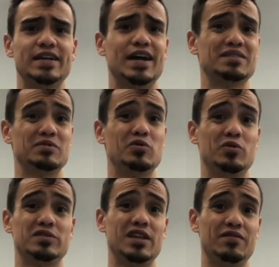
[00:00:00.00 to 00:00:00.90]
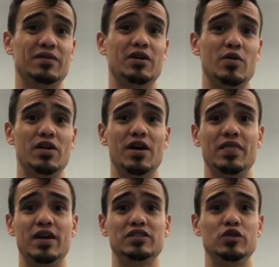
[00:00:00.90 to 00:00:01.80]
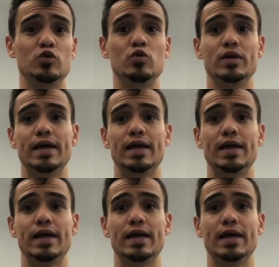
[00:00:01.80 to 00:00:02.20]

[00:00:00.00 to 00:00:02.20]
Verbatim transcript: I got some cool stuff going on there too.